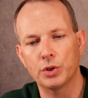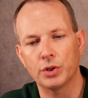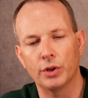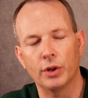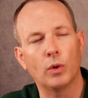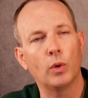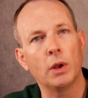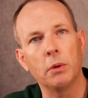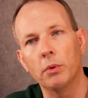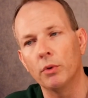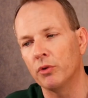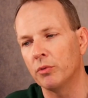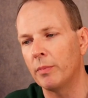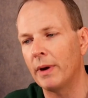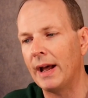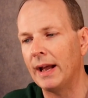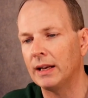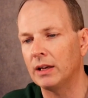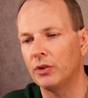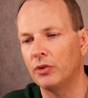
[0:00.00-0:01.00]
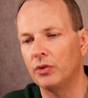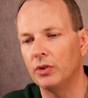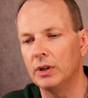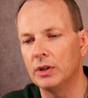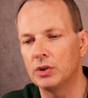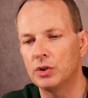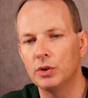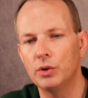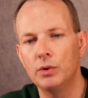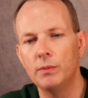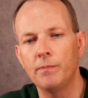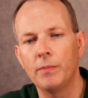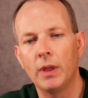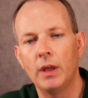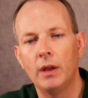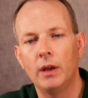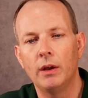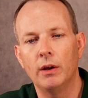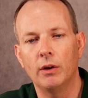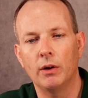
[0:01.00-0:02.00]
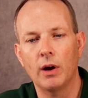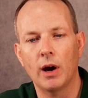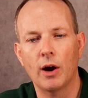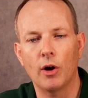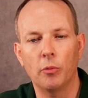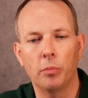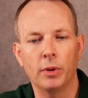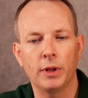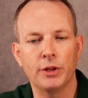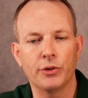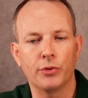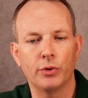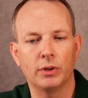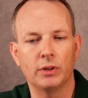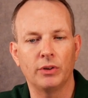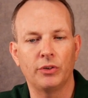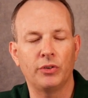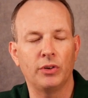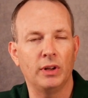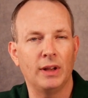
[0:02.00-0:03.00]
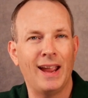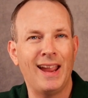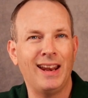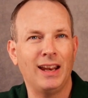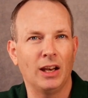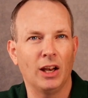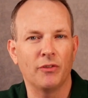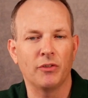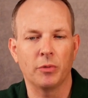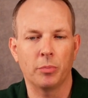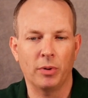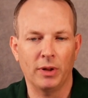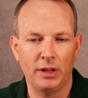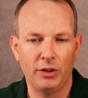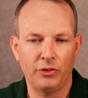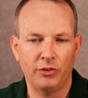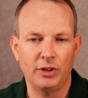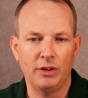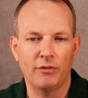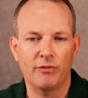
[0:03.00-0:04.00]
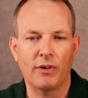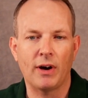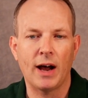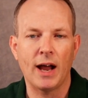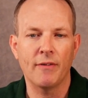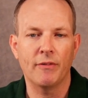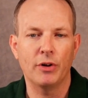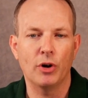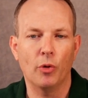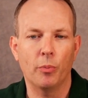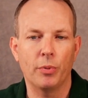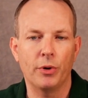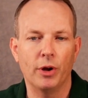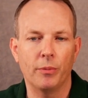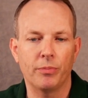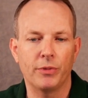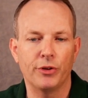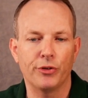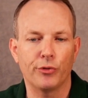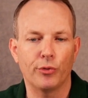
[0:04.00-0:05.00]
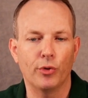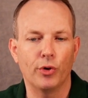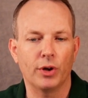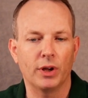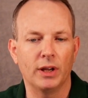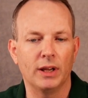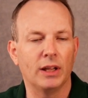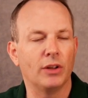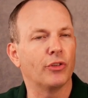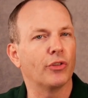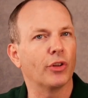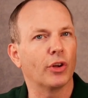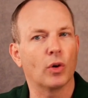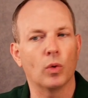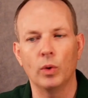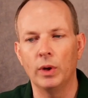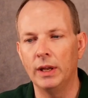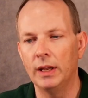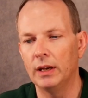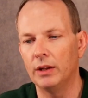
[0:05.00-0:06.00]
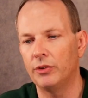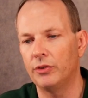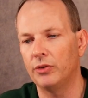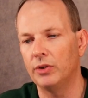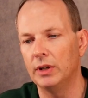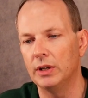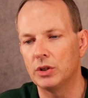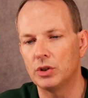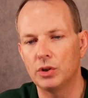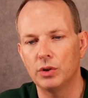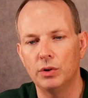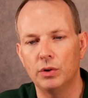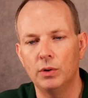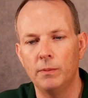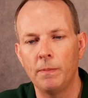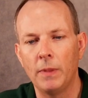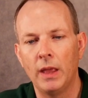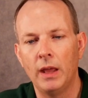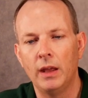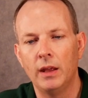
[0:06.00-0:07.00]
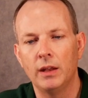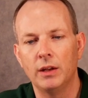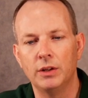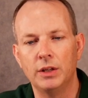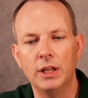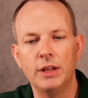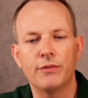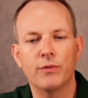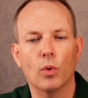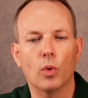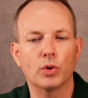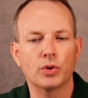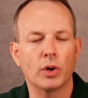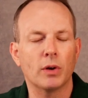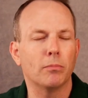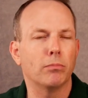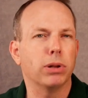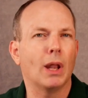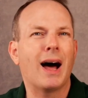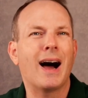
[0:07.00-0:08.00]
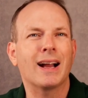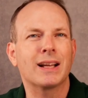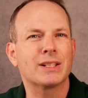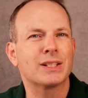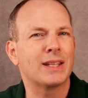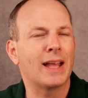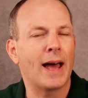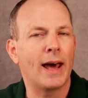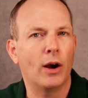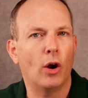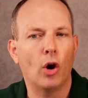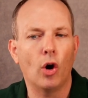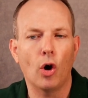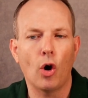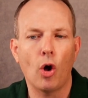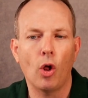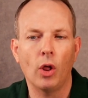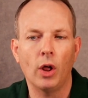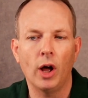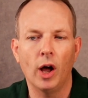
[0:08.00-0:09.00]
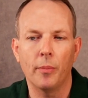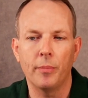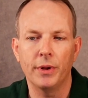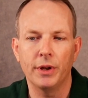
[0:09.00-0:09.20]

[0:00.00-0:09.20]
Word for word: So the queen moves back to c2. Hikaru plays rook to c8. He'd love to play c5 and open up this rook against the queen at c2. d4 sort of blocks that all up.